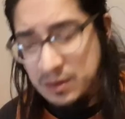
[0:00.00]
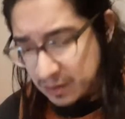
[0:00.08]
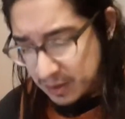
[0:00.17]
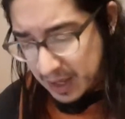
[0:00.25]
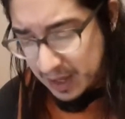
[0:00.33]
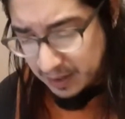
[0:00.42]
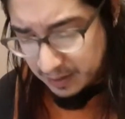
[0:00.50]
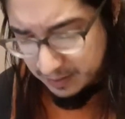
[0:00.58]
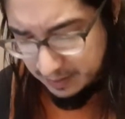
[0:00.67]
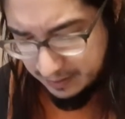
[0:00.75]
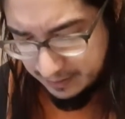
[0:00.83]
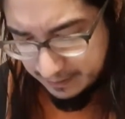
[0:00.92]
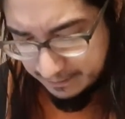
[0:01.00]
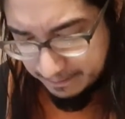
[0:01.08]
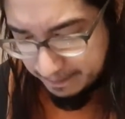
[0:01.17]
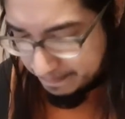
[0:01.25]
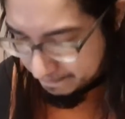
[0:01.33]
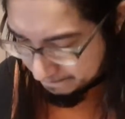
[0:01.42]
Okay?
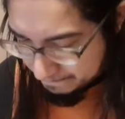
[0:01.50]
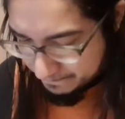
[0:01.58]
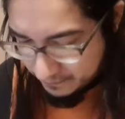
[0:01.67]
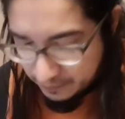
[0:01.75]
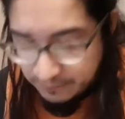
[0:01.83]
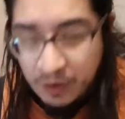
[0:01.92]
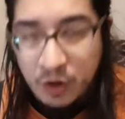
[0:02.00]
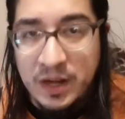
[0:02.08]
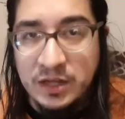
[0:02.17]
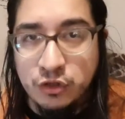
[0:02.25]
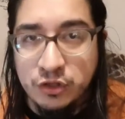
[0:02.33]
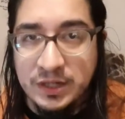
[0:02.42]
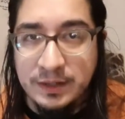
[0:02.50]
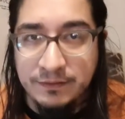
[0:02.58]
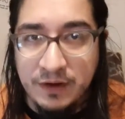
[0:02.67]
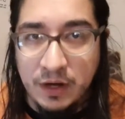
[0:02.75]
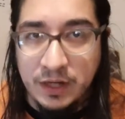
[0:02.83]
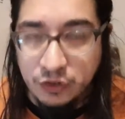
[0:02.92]
Very interesting.
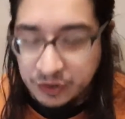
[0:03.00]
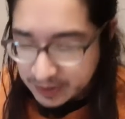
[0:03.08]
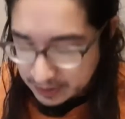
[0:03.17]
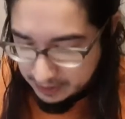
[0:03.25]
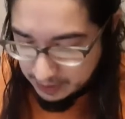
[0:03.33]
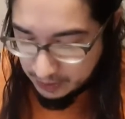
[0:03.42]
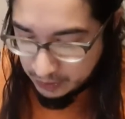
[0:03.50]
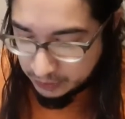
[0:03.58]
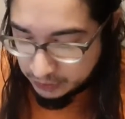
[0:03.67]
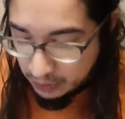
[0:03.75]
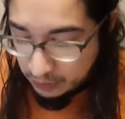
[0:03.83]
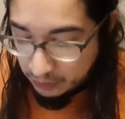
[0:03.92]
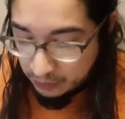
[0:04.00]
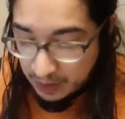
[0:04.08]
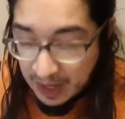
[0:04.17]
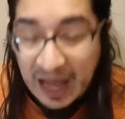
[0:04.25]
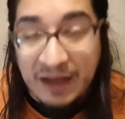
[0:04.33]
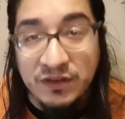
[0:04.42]
Very interesting. So,
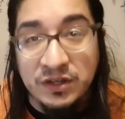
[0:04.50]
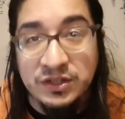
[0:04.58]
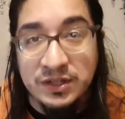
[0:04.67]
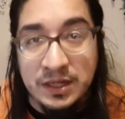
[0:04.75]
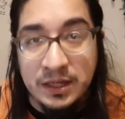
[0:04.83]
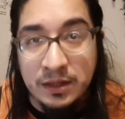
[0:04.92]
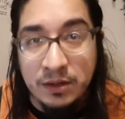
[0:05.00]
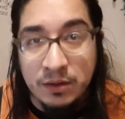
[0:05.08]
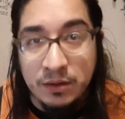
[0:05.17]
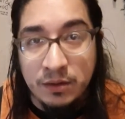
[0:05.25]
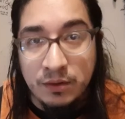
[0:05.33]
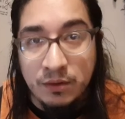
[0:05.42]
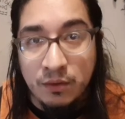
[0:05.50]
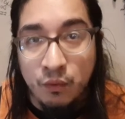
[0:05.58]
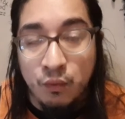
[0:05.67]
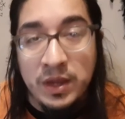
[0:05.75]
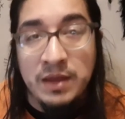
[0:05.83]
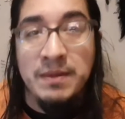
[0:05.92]
obviously,
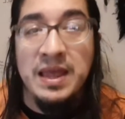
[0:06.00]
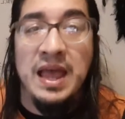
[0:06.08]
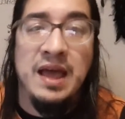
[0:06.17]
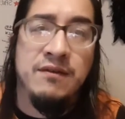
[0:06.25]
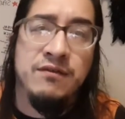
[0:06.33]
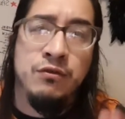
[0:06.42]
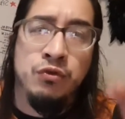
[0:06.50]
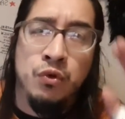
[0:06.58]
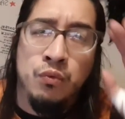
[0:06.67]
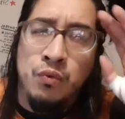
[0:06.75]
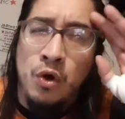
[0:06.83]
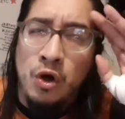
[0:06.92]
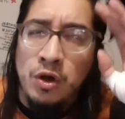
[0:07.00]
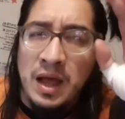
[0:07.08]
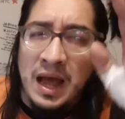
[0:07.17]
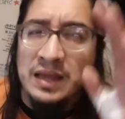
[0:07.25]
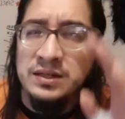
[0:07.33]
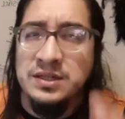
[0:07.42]
we may have the wrong
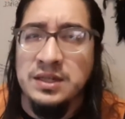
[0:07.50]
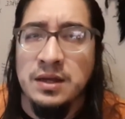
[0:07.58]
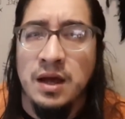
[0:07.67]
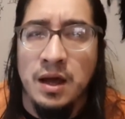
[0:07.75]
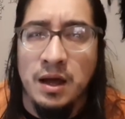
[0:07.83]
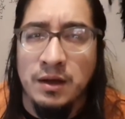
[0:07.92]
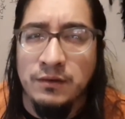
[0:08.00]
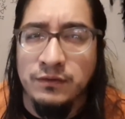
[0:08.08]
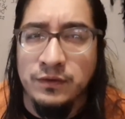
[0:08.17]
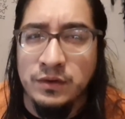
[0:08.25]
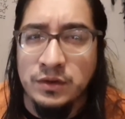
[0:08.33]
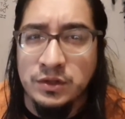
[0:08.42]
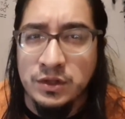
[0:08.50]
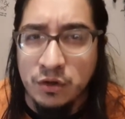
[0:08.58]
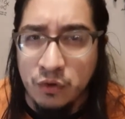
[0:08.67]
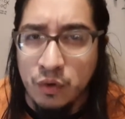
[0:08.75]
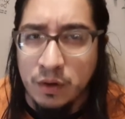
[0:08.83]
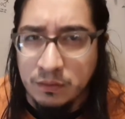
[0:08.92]
idea of
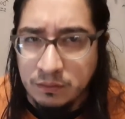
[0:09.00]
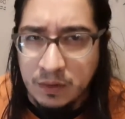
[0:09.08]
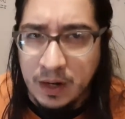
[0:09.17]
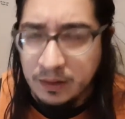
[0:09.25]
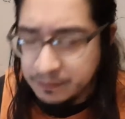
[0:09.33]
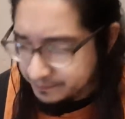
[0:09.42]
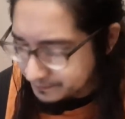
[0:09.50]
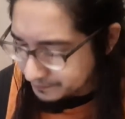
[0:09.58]
Yahuwah, right?